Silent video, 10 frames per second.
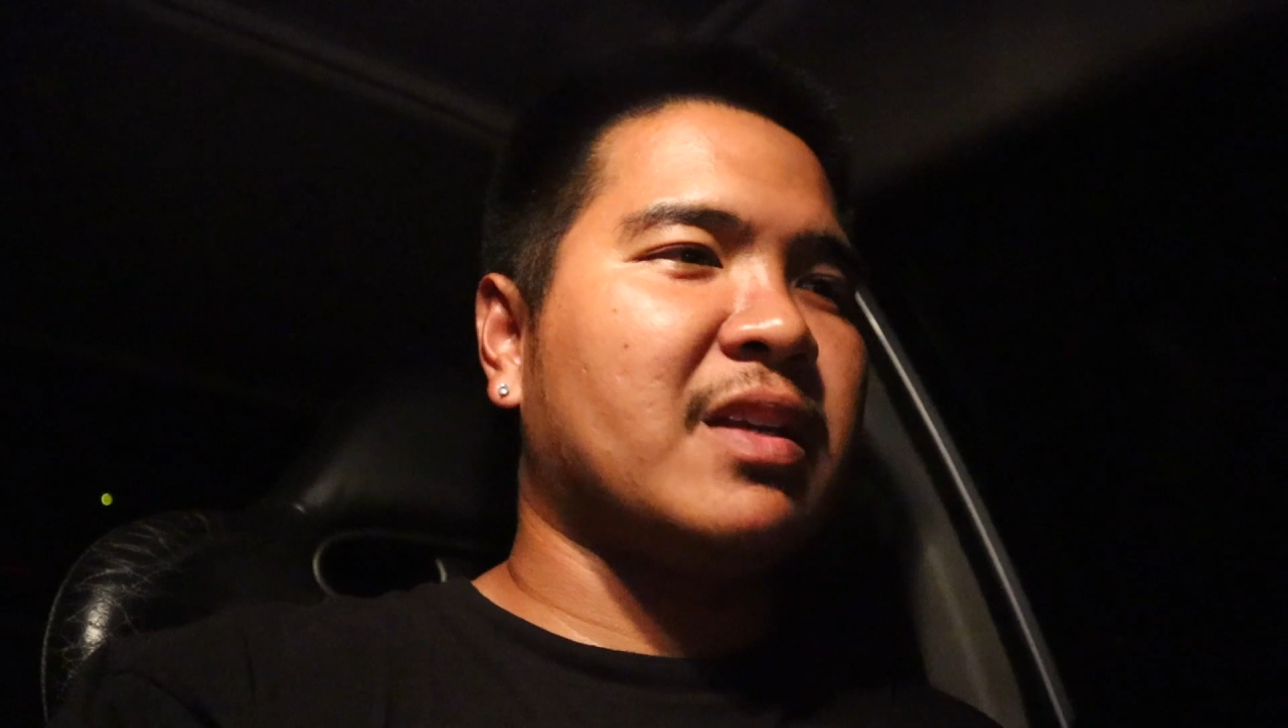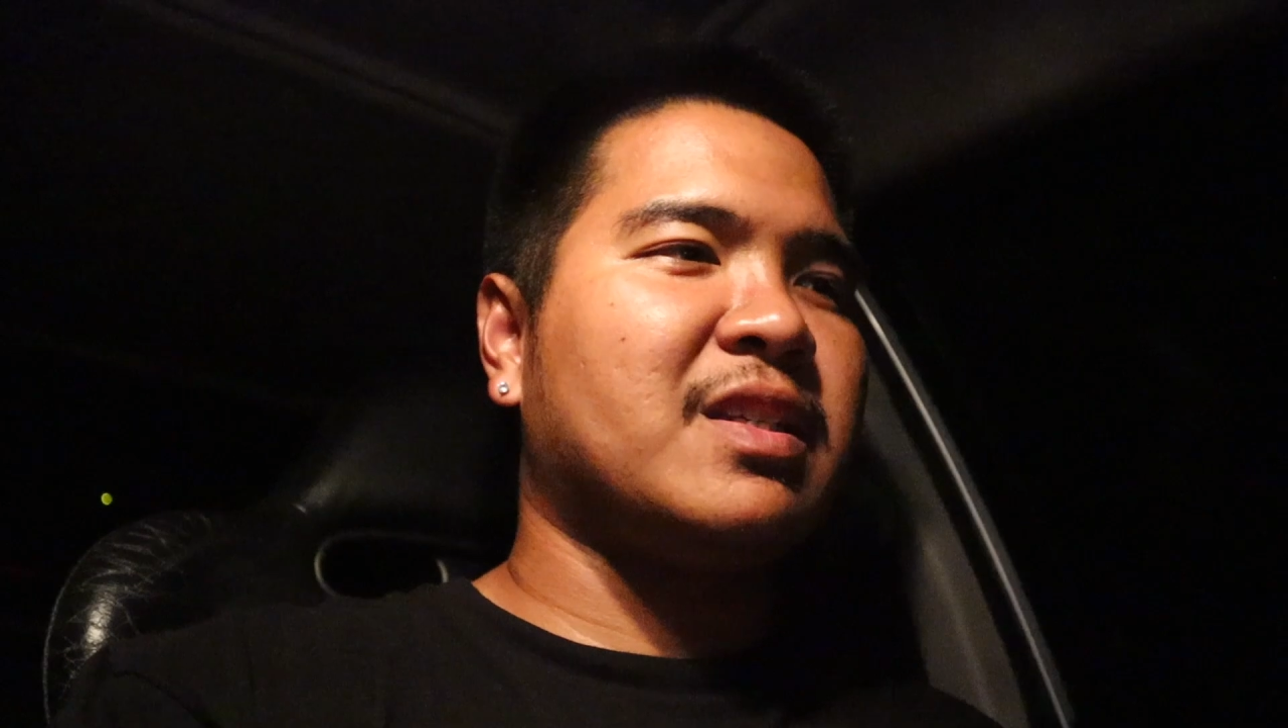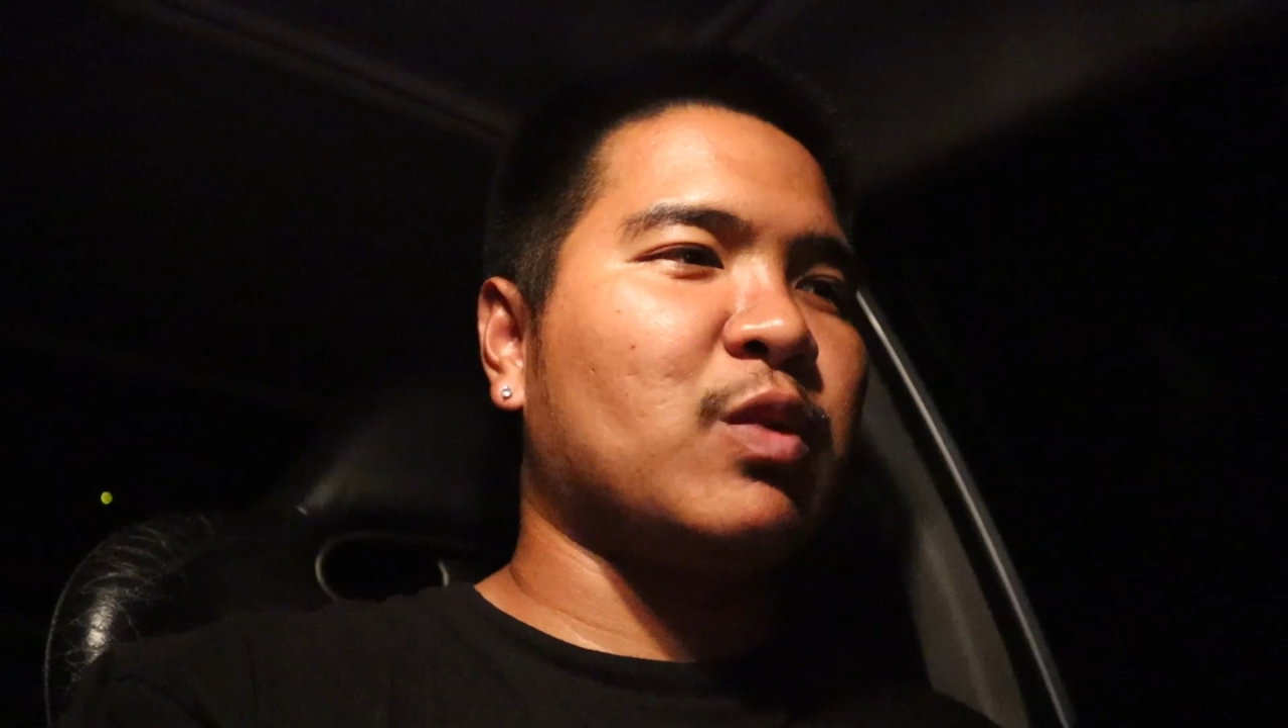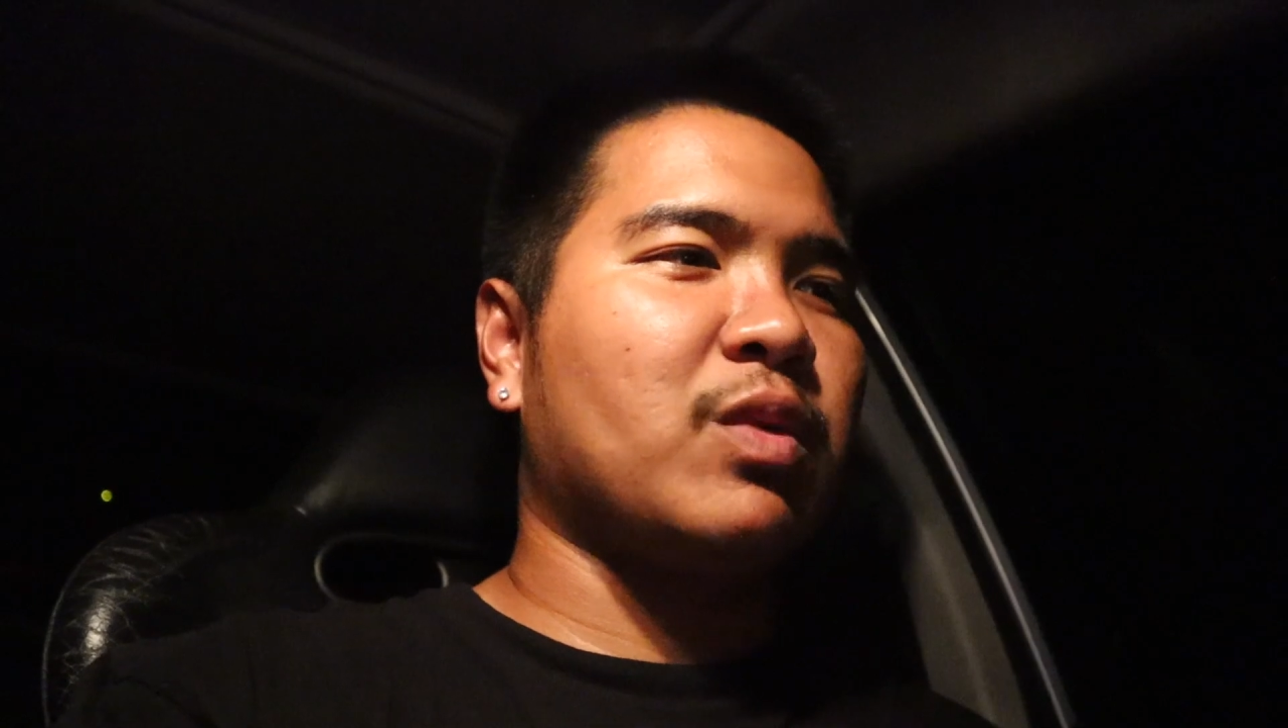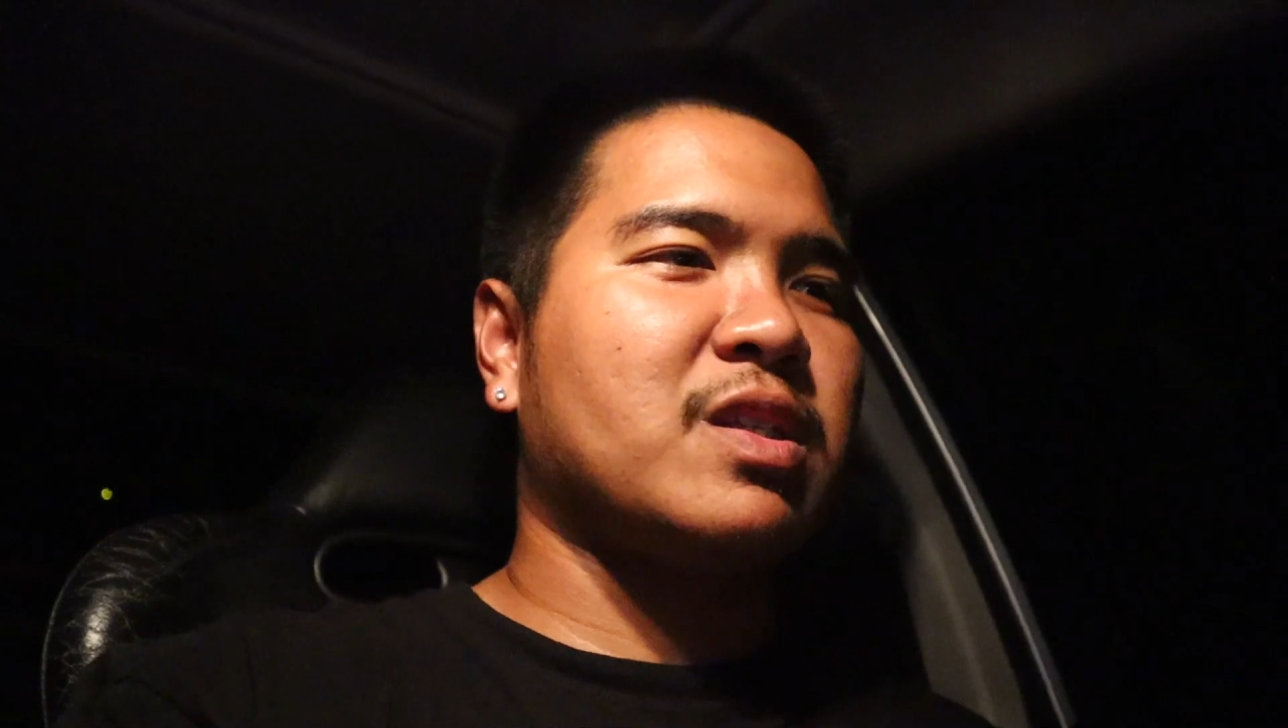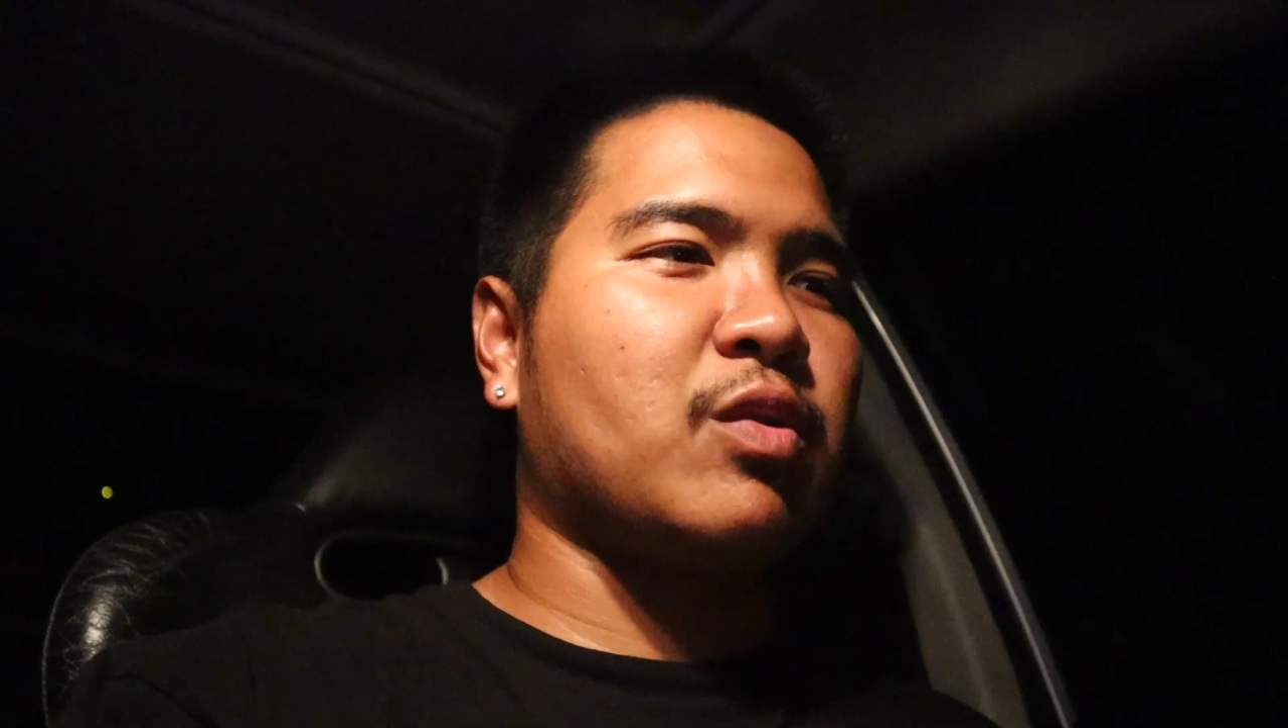and see what's